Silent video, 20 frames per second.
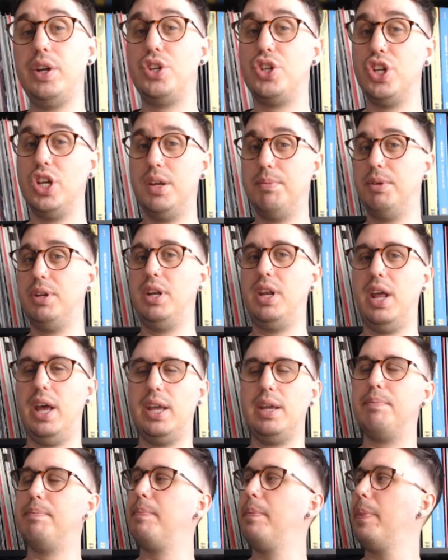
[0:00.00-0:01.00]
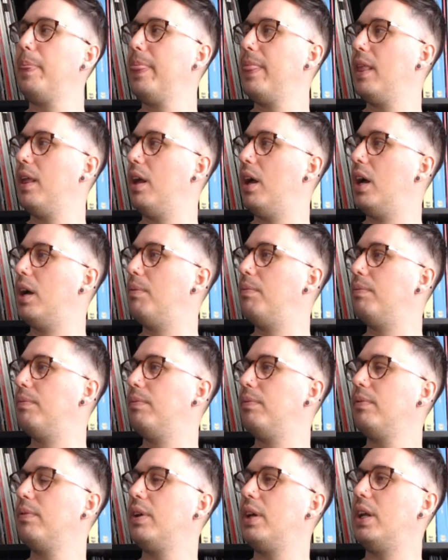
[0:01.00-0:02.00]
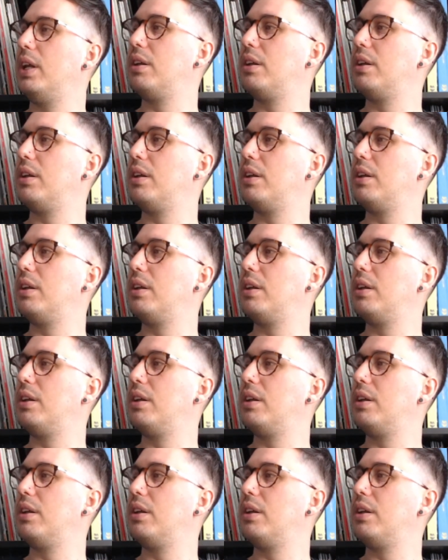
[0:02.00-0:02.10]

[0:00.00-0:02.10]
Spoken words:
German name, in